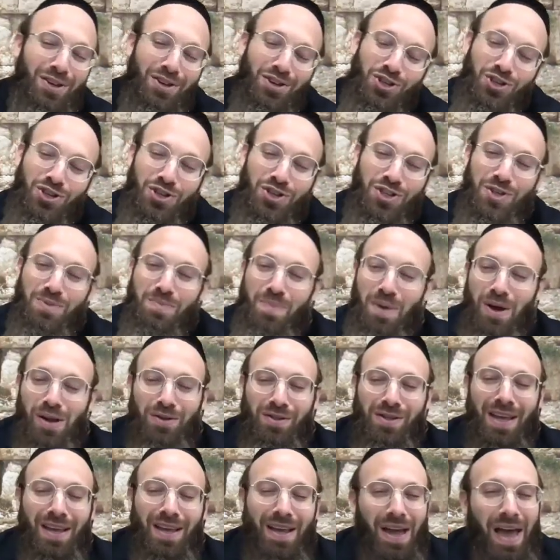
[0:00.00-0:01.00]
she
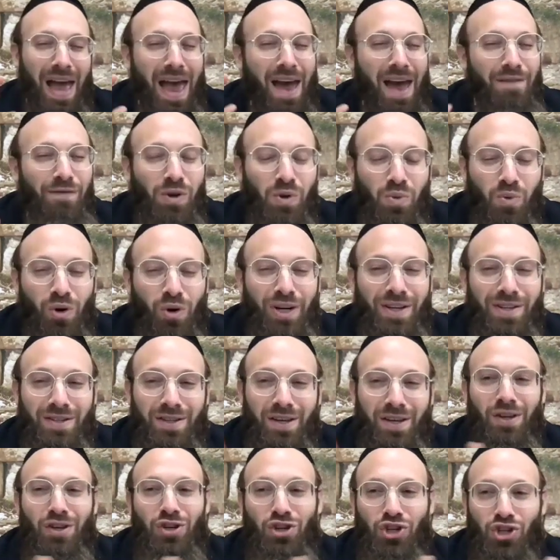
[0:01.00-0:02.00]
smells, everyone is
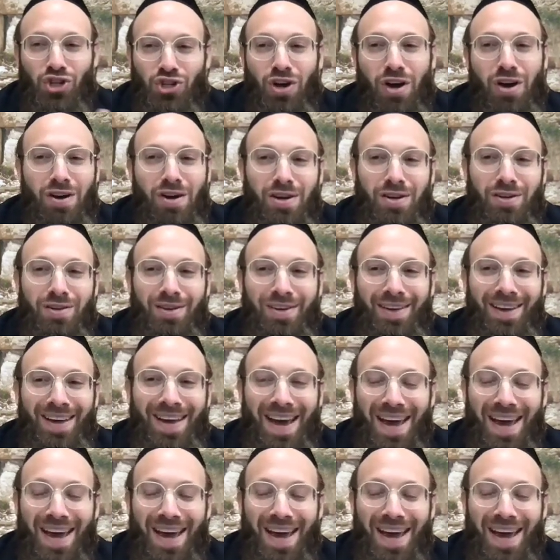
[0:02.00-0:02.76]
going to shine.